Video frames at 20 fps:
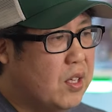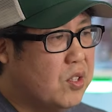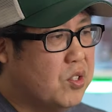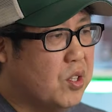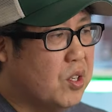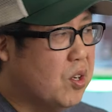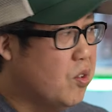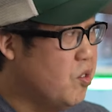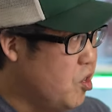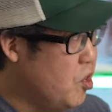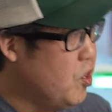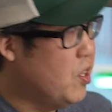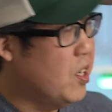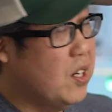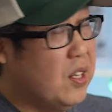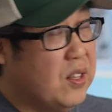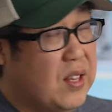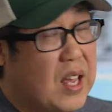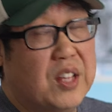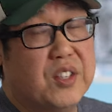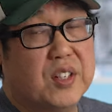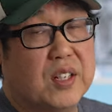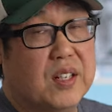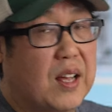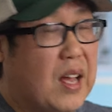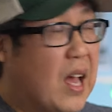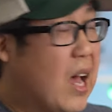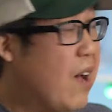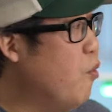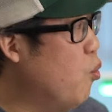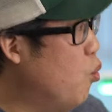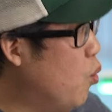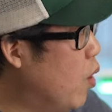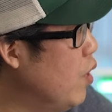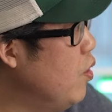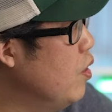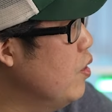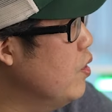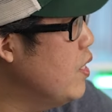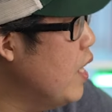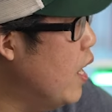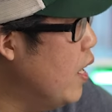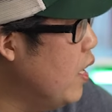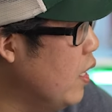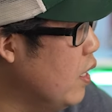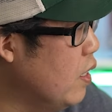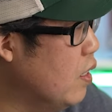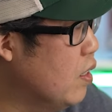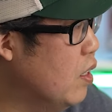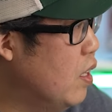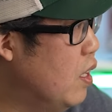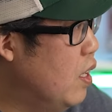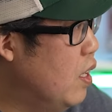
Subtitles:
So that's gonna have one setting.